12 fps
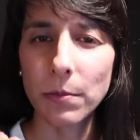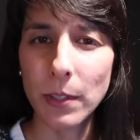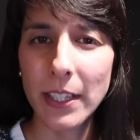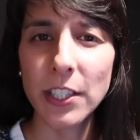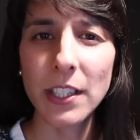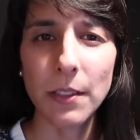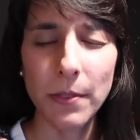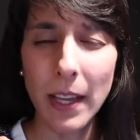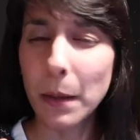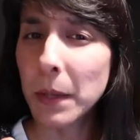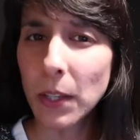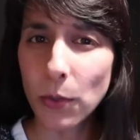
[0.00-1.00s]
of religion, if
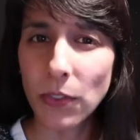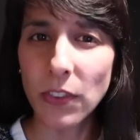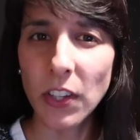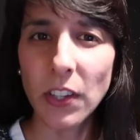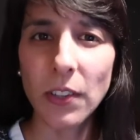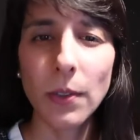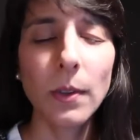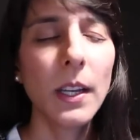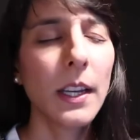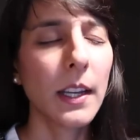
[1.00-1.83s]
that appeals to you,